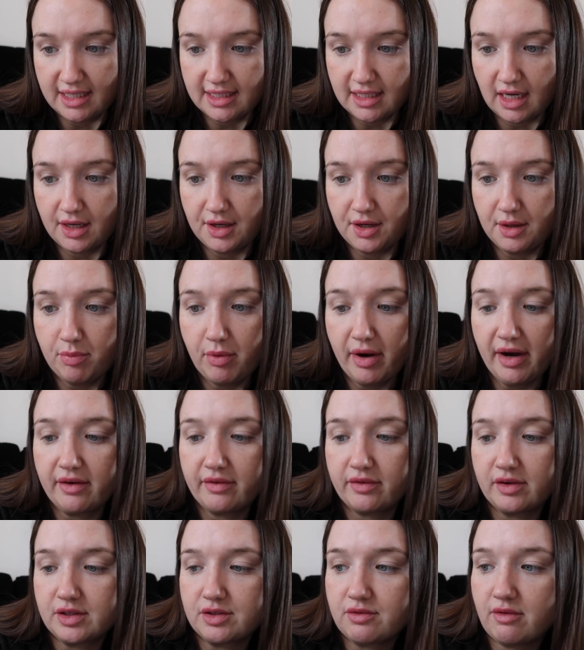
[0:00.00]
is under
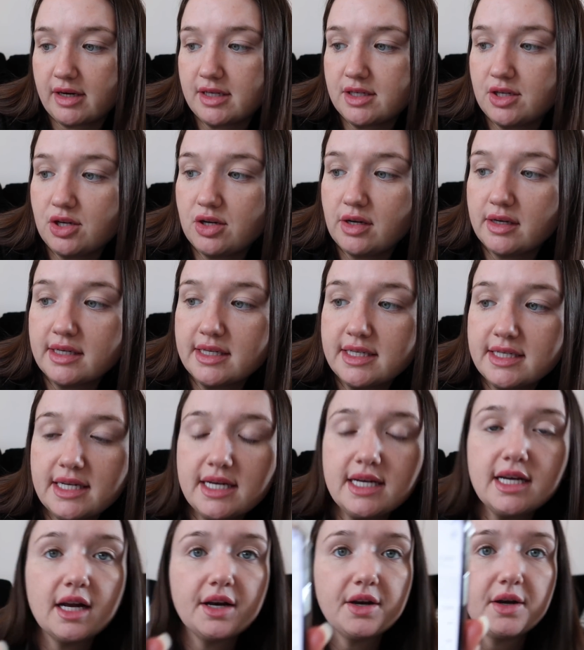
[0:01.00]
breakfast, right? So you can
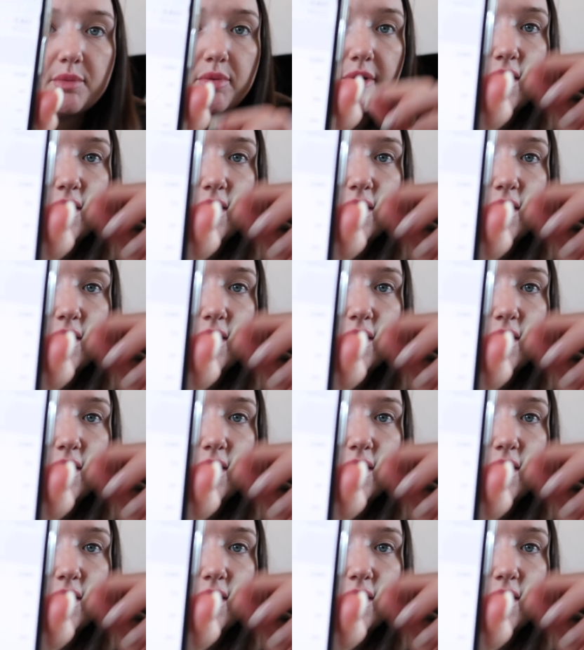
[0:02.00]
see under